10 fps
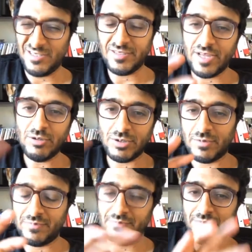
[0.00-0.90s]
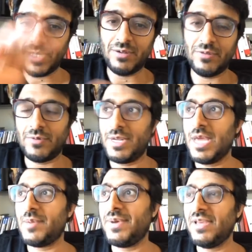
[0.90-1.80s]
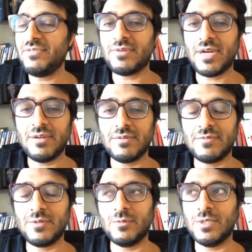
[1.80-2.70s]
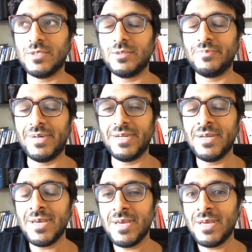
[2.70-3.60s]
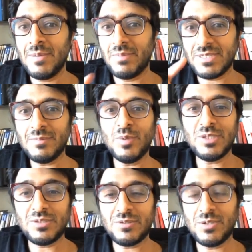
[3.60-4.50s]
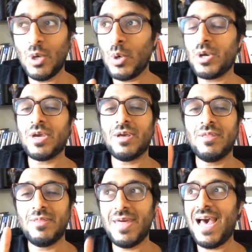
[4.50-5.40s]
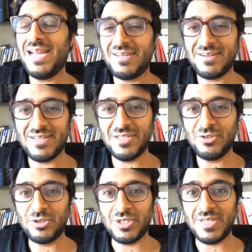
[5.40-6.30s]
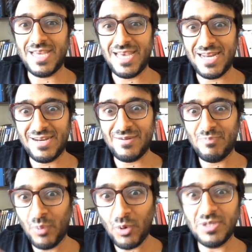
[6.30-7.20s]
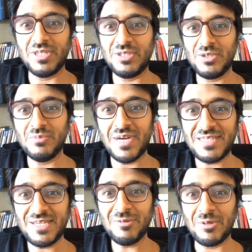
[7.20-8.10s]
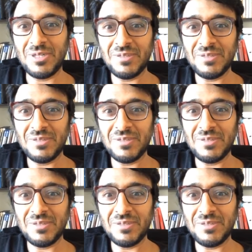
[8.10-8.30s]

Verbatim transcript: they also made it into a database, right? If you want it, but but someone took that engine and ported it to MySQL.